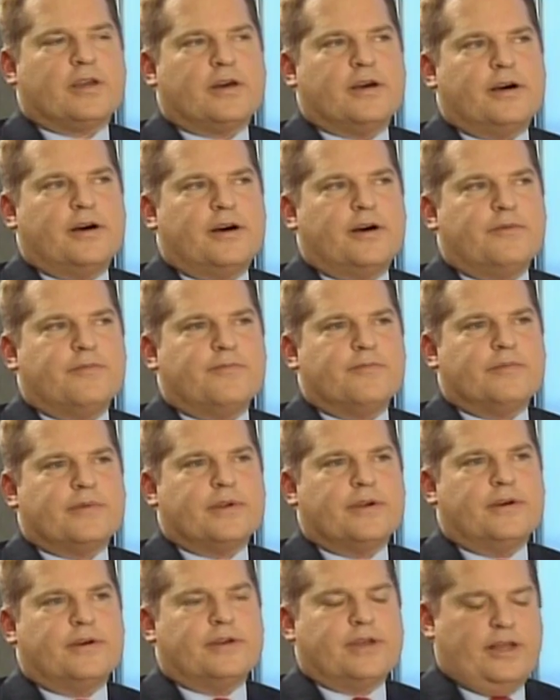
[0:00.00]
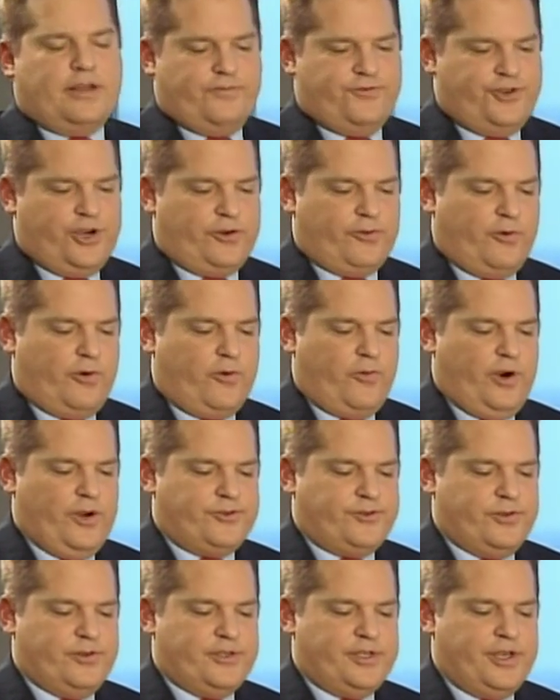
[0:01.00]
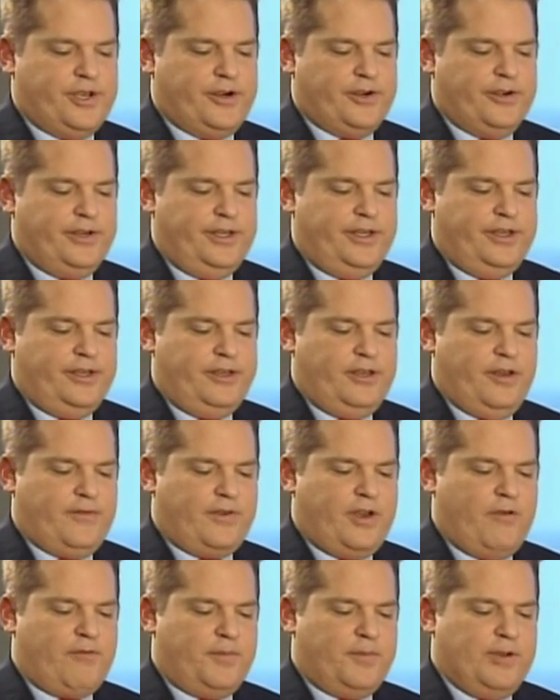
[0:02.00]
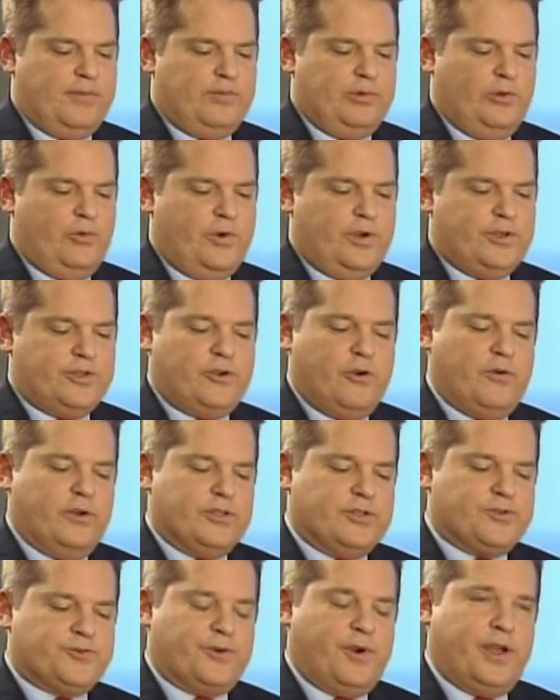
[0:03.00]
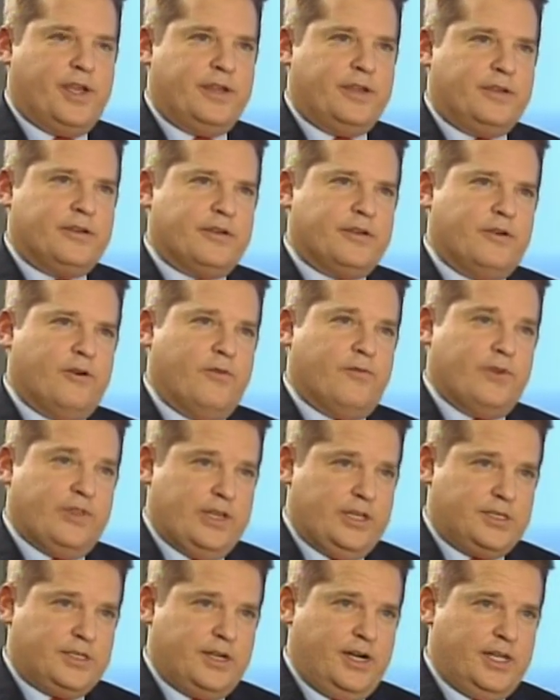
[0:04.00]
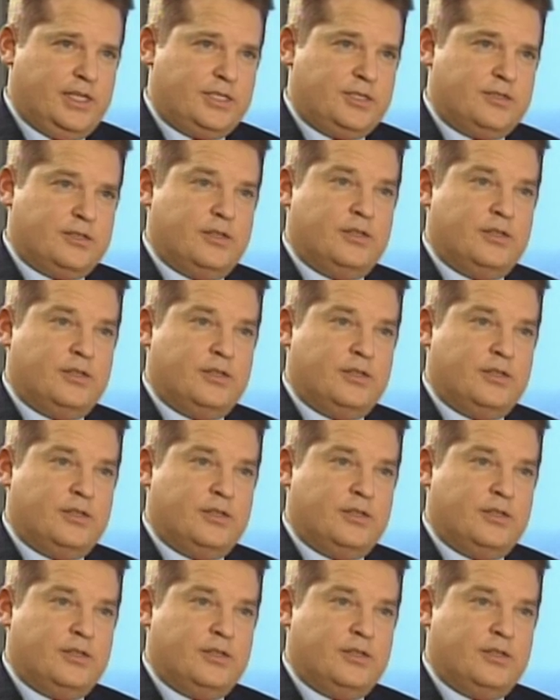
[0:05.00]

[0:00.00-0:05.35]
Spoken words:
kind of general questions here. If government employees go on strike over these cuts,